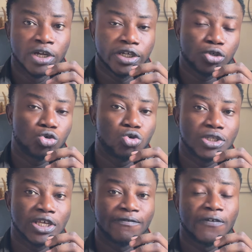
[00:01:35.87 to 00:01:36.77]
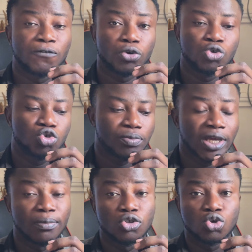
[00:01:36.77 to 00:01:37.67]
the Google TV for you to be
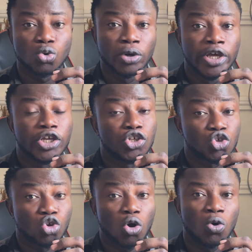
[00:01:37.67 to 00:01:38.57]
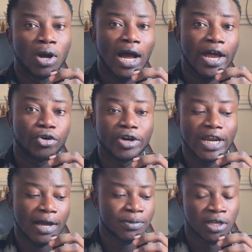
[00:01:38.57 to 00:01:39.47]
able to install Android
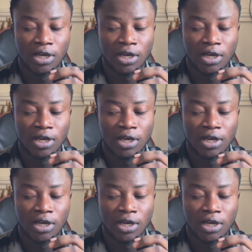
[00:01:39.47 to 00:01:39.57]
apps.